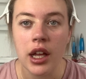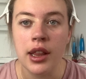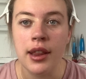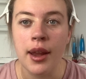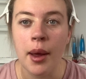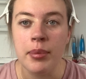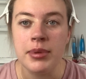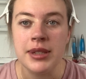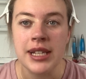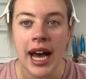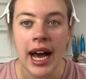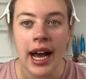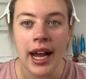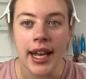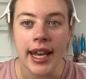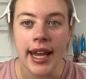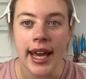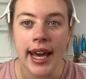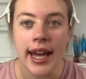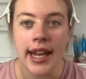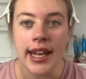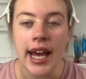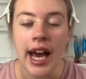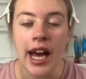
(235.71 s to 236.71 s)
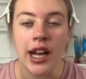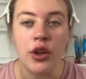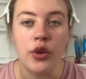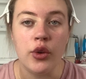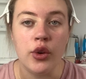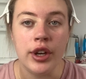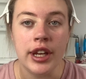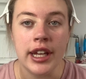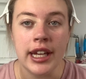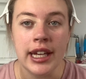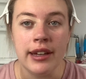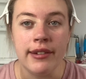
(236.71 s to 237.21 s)
lopsided and
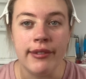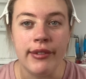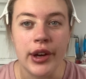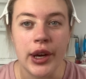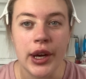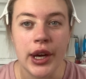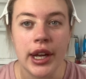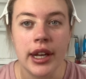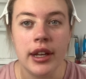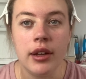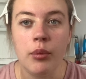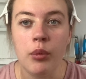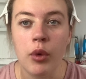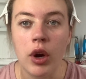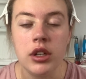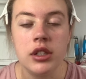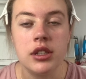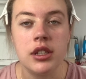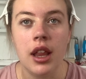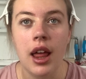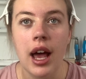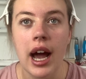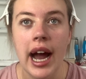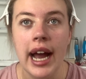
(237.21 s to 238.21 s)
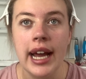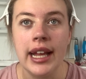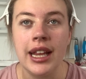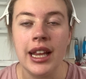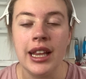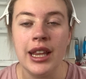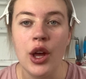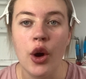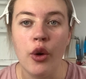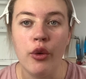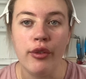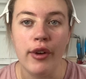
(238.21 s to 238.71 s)
uneven. One is a lot higher
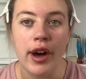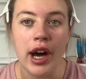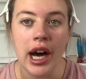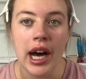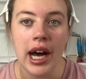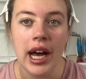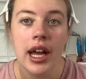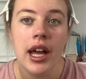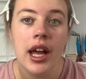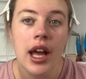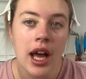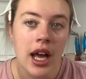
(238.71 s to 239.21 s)
than the other.